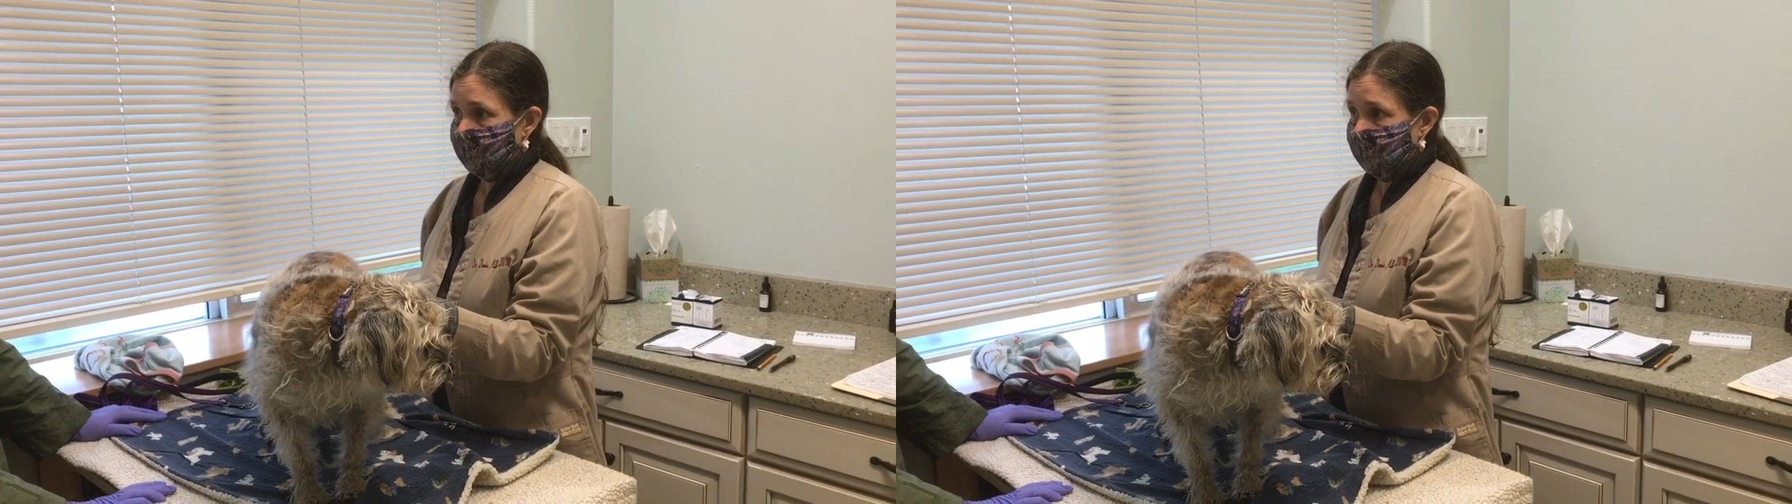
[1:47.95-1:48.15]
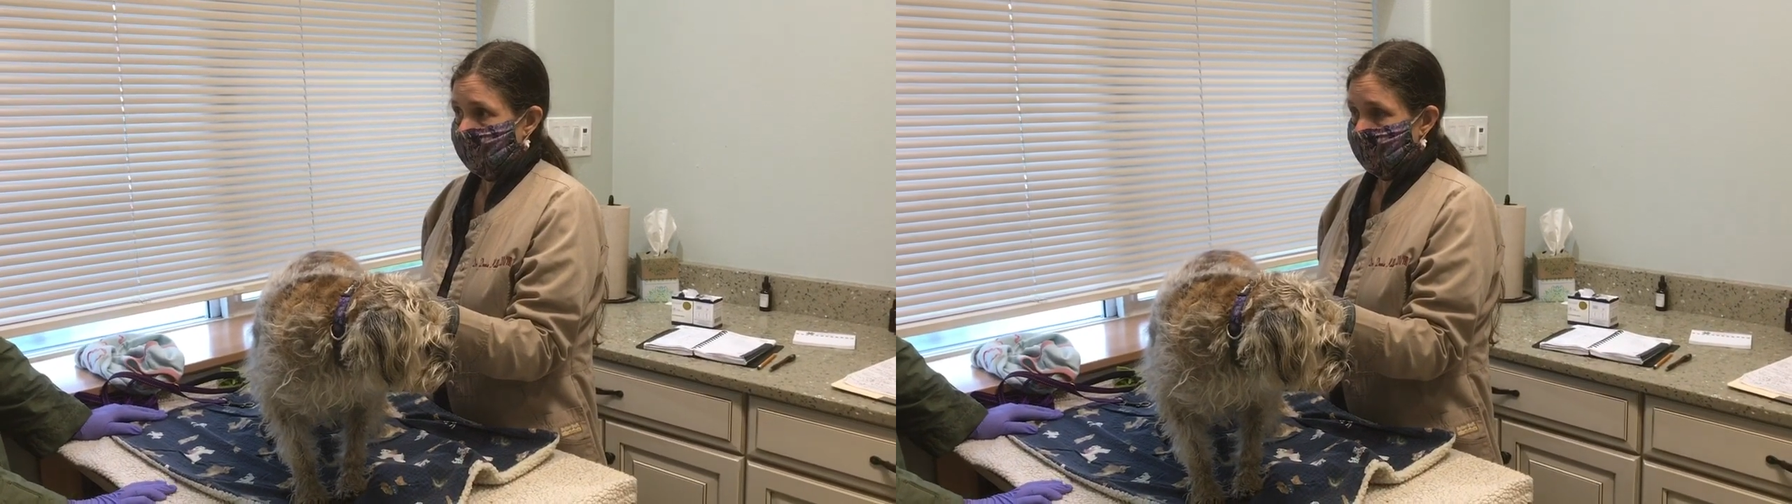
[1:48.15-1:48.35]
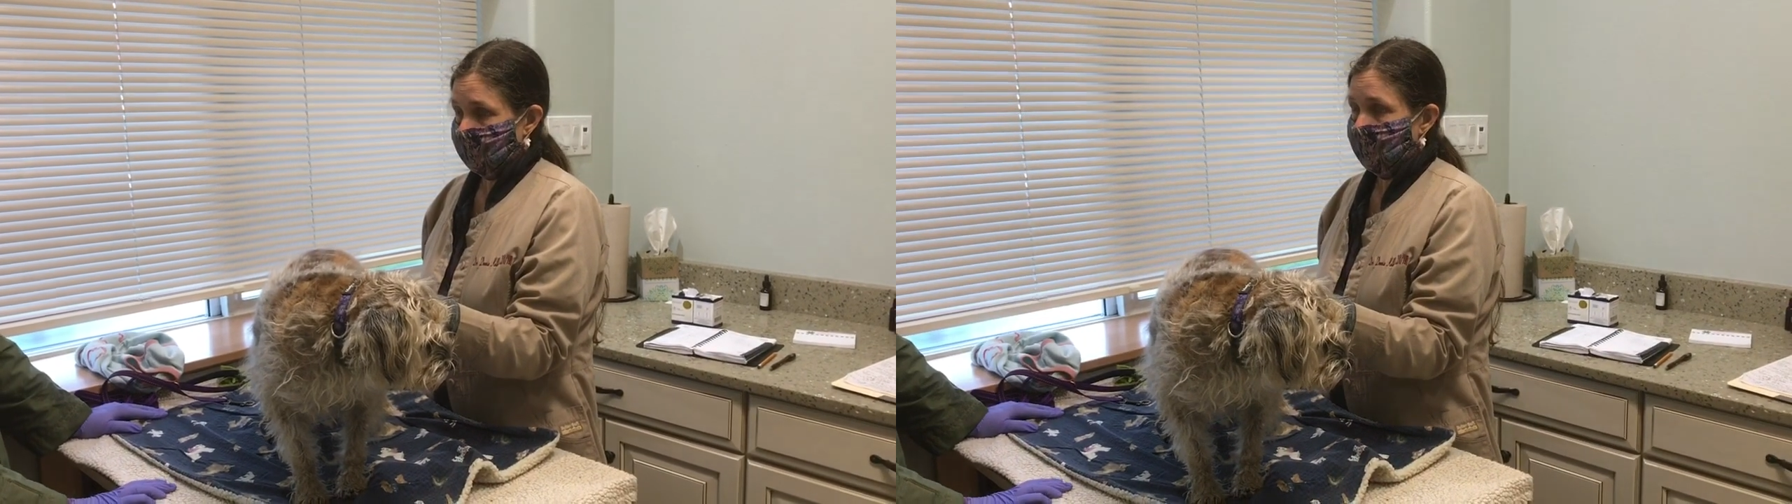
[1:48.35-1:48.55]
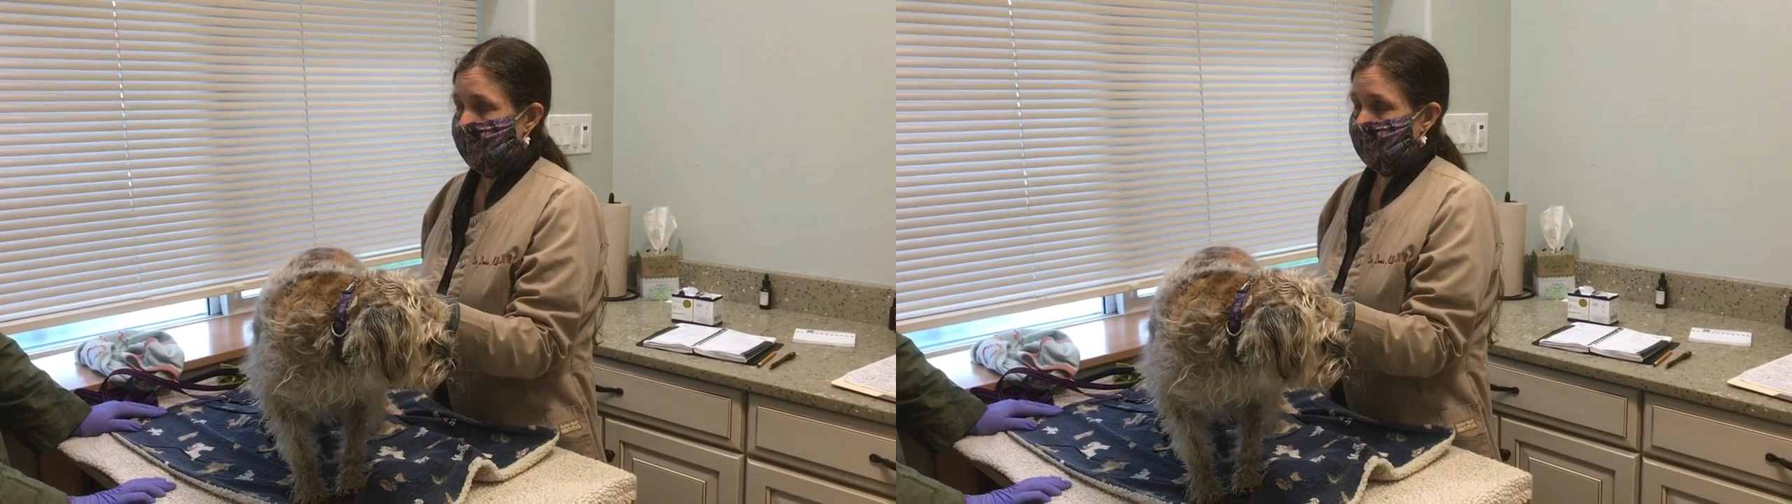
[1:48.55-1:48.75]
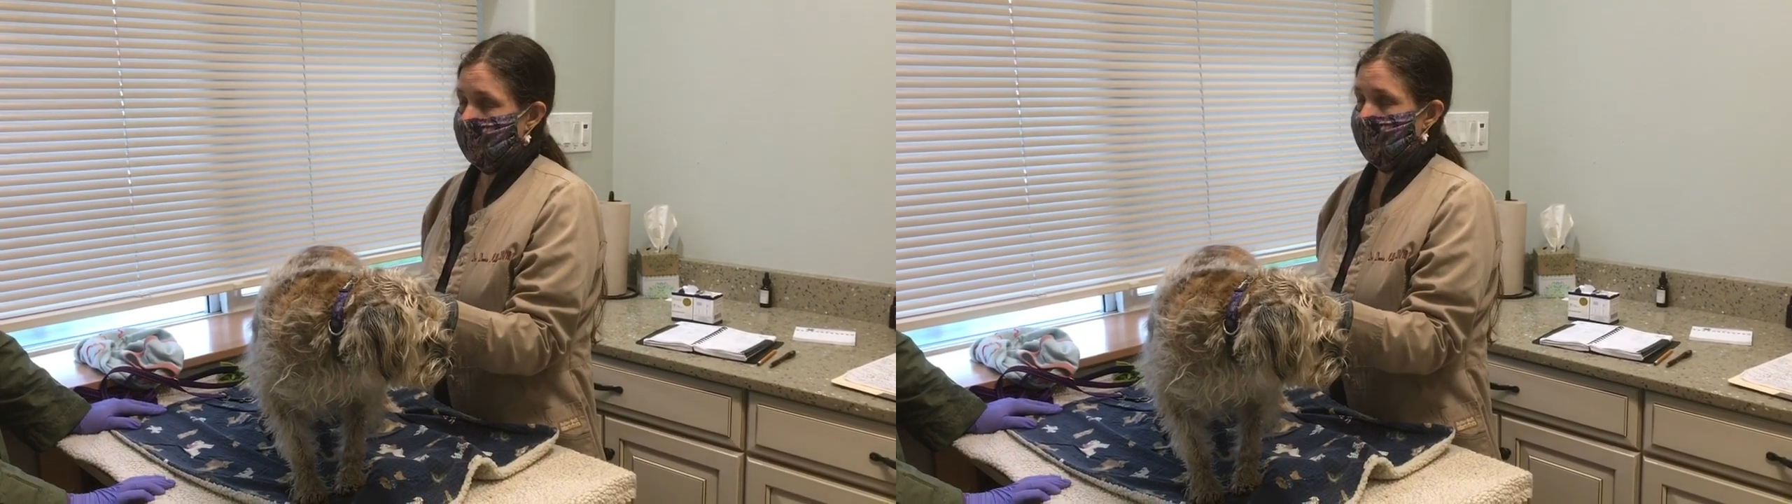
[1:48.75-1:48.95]
here.
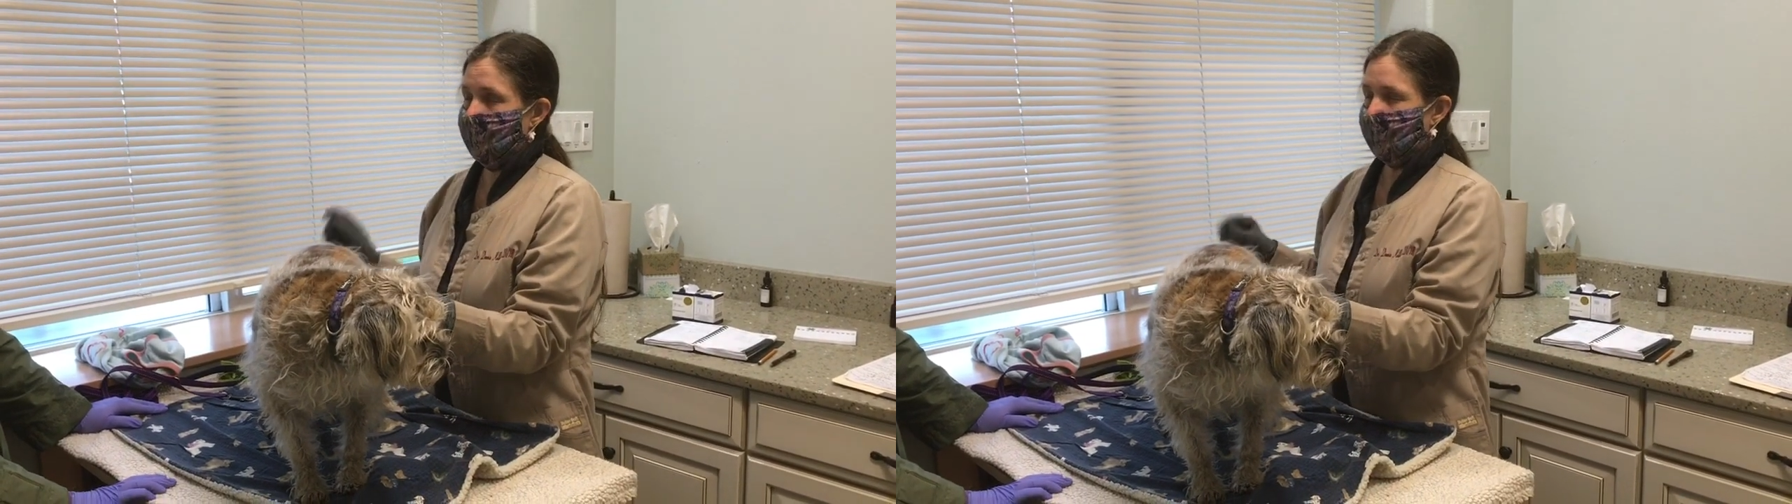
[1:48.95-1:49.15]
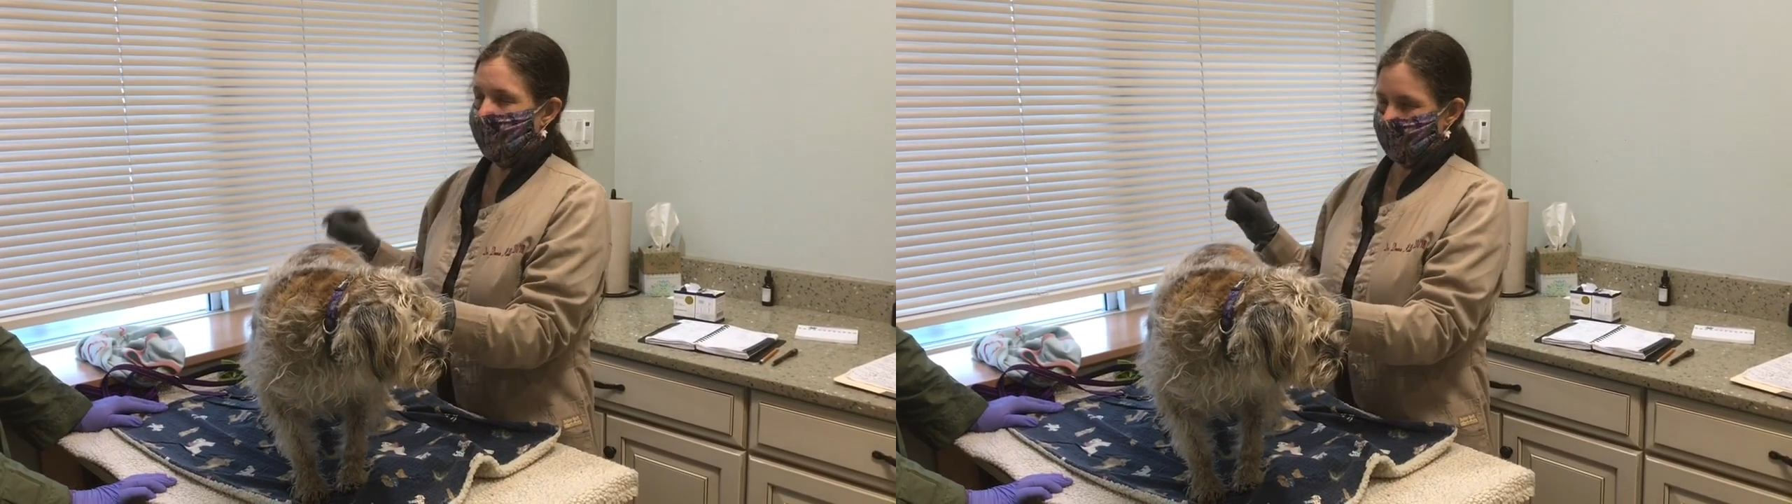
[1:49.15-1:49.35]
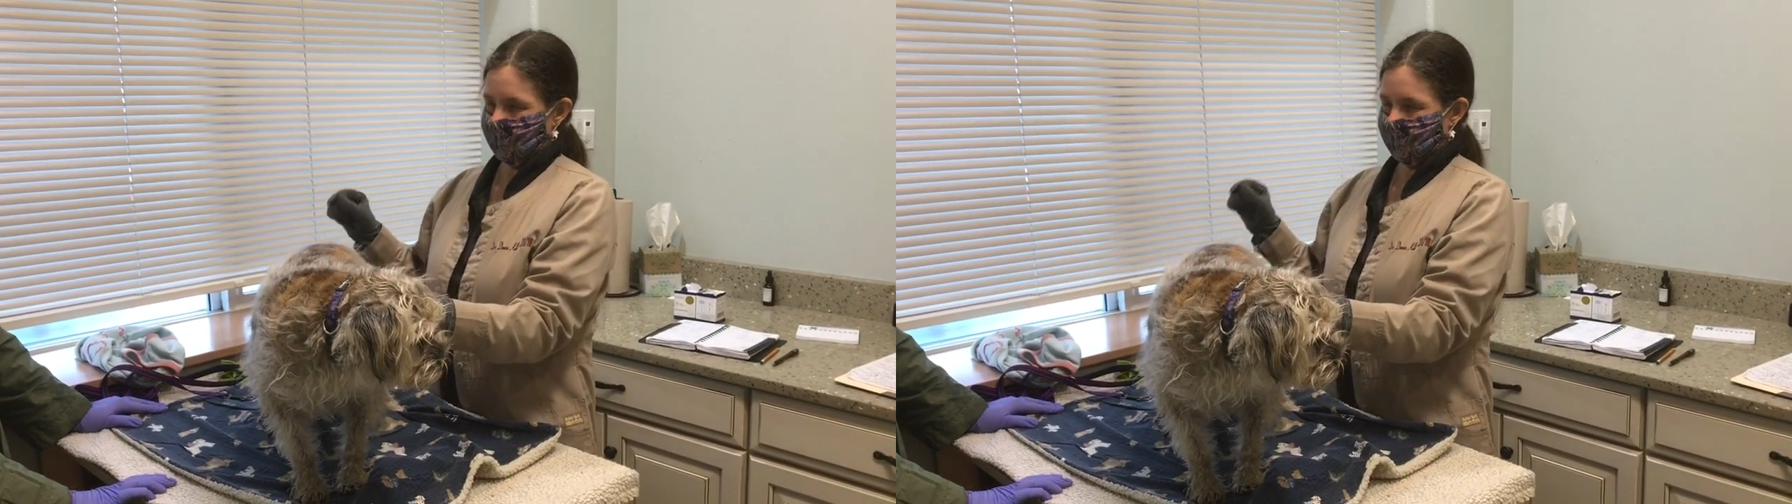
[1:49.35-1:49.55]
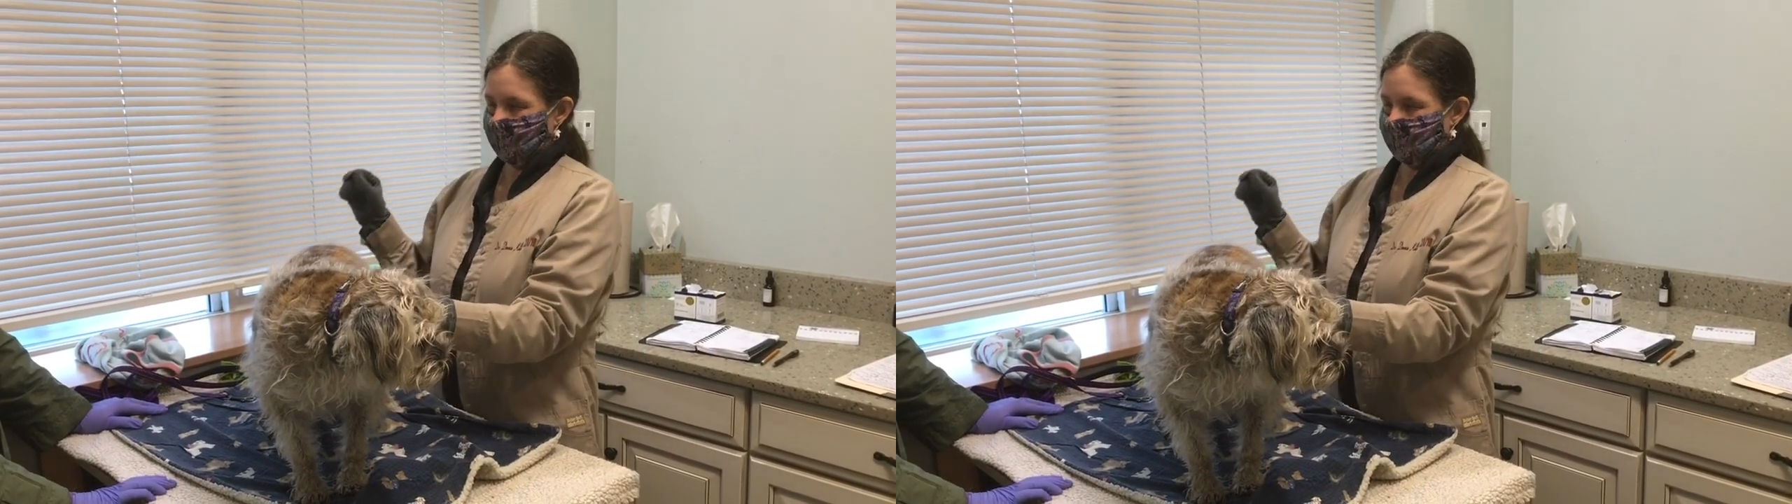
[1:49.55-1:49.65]
So she had